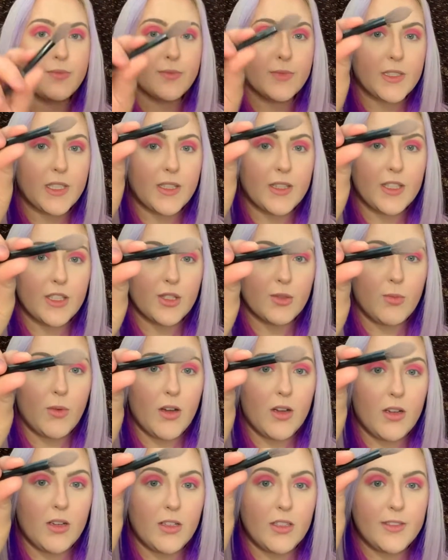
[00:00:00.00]
This
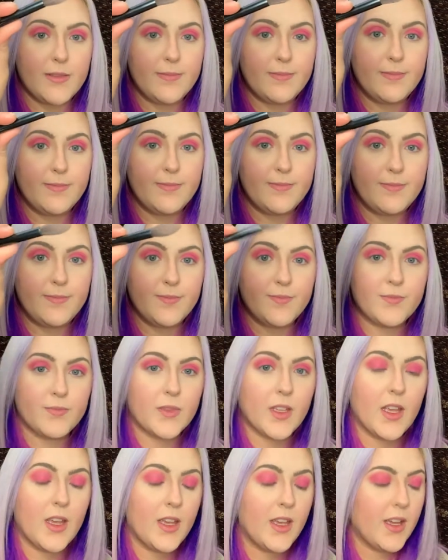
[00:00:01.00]
one.
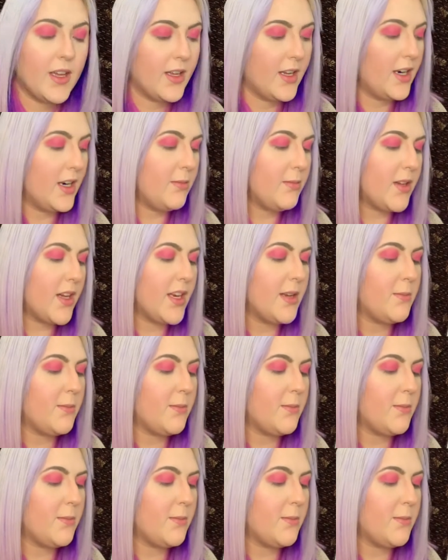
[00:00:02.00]
I'm going